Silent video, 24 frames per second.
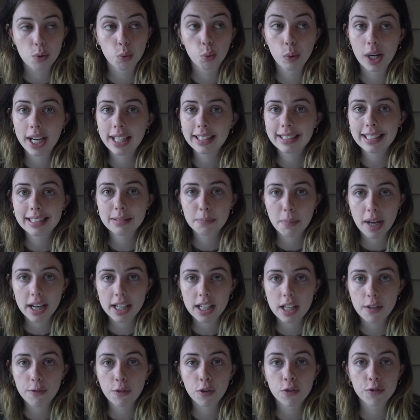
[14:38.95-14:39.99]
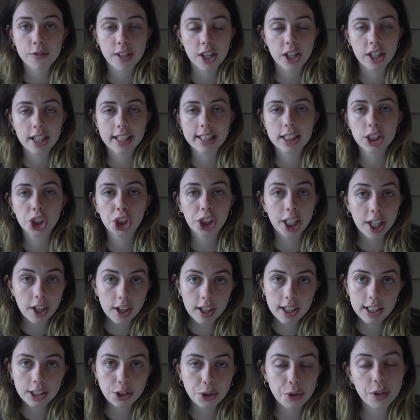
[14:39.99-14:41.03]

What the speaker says: raises money for various charities.